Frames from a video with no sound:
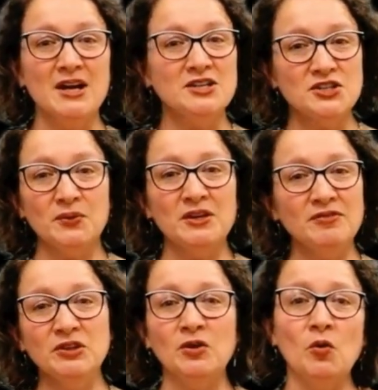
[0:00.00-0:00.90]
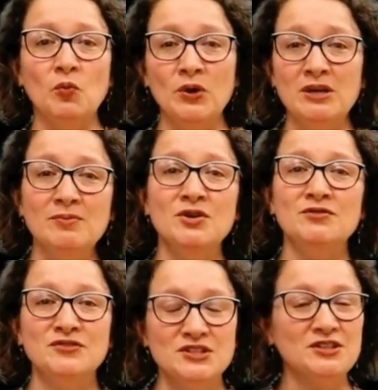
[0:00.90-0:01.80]
So even though we
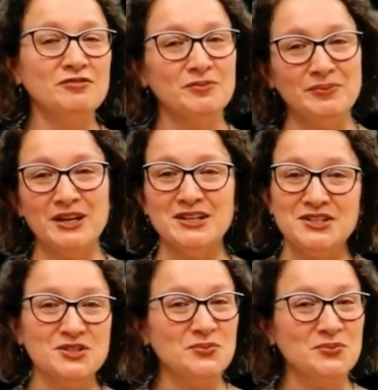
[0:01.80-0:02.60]
moved to different places,